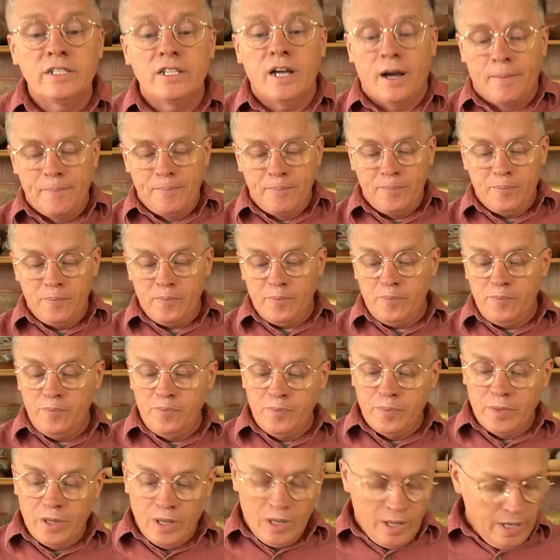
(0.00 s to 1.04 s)
um,
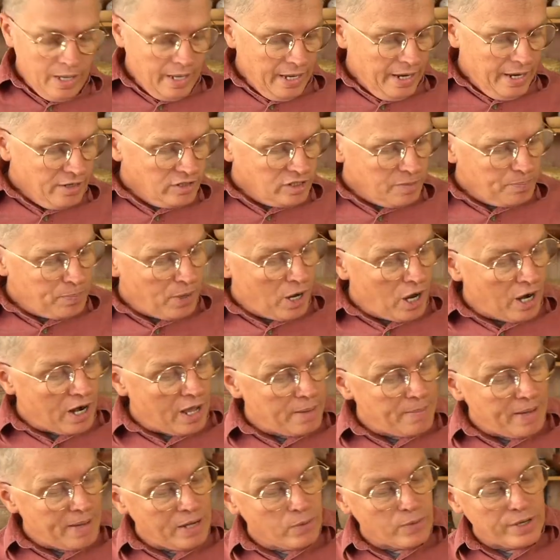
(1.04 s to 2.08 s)
here's a pot I
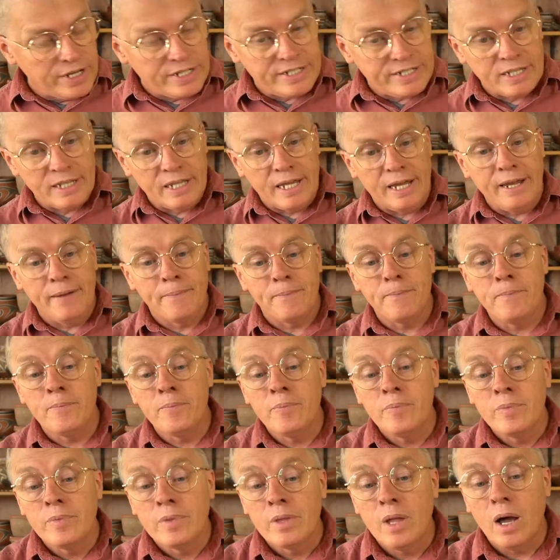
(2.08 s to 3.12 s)
made recently.
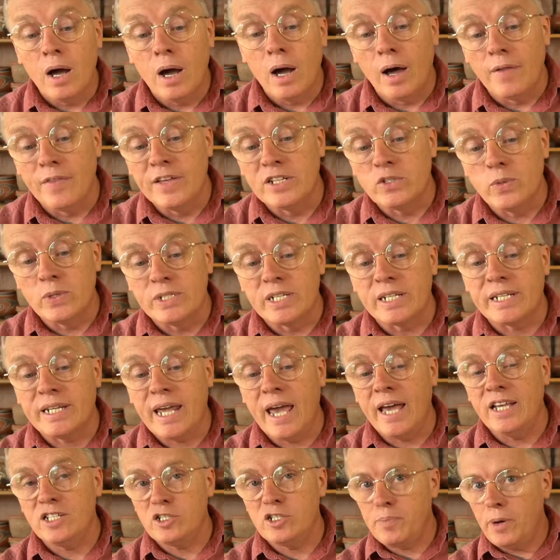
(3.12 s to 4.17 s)
Uh, this was a
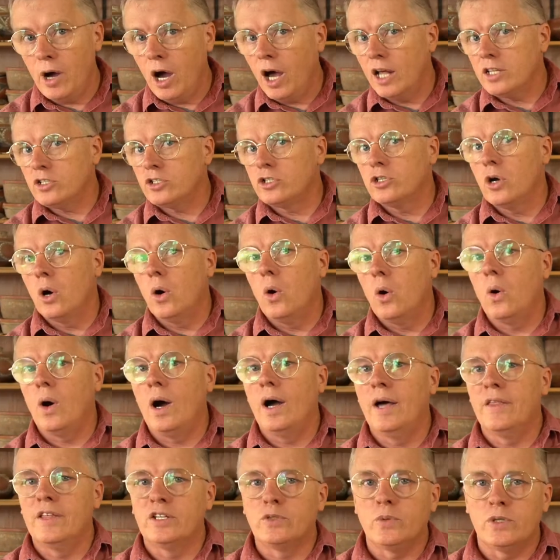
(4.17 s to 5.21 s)
test pot, so
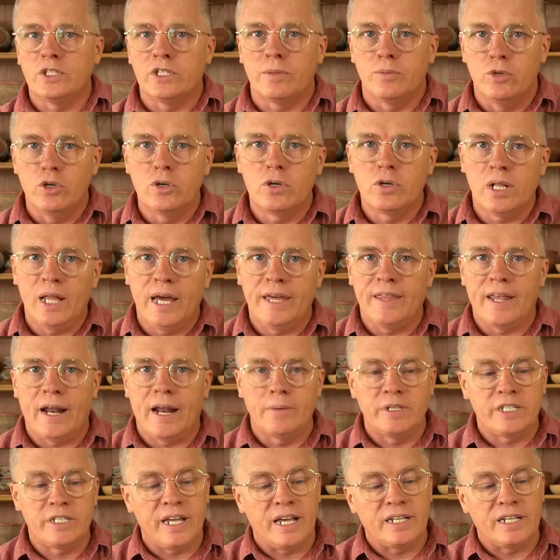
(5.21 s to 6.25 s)
uh, this was some new clay that I
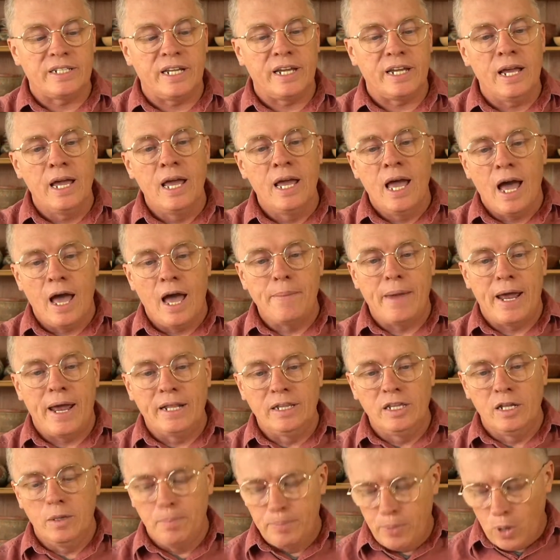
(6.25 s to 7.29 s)
was testing. I made a
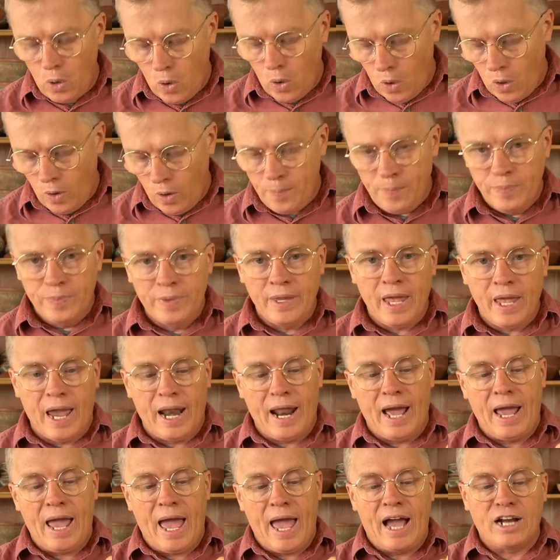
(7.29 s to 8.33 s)
little bowl, and
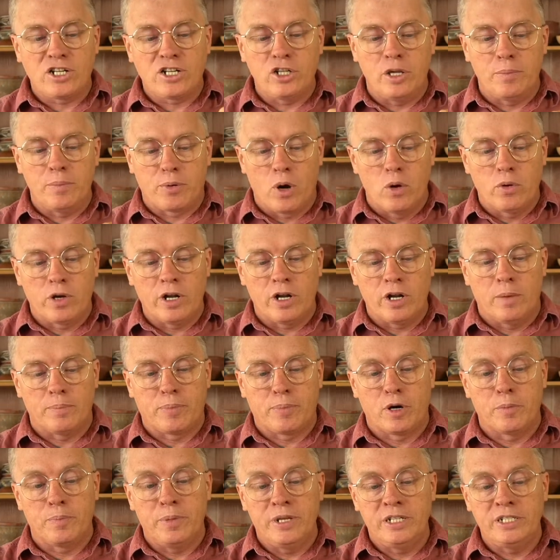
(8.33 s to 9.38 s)
I actually broke it on
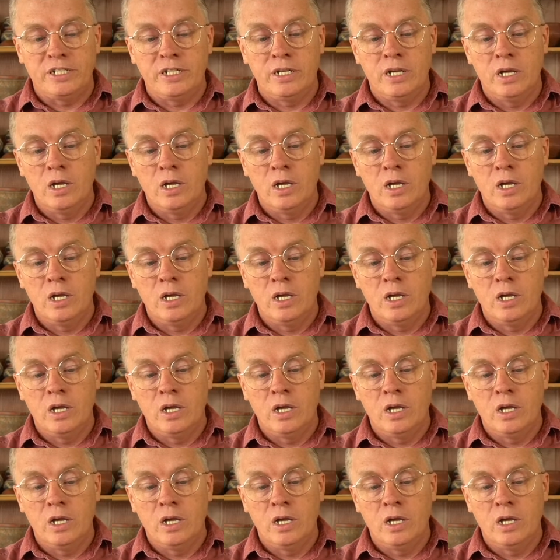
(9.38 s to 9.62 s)
purpose.